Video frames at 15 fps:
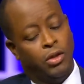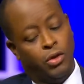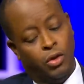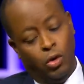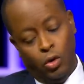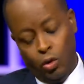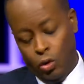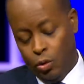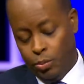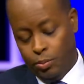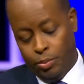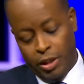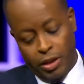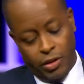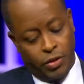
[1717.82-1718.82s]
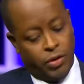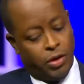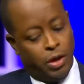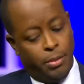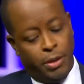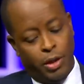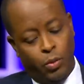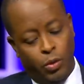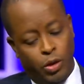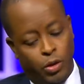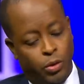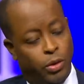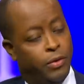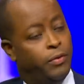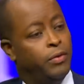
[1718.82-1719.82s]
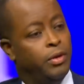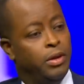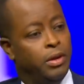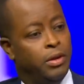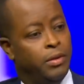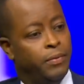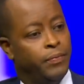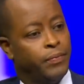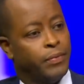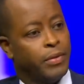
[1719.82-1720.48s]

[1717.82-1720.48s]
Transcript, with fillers: So patients come in, we do a full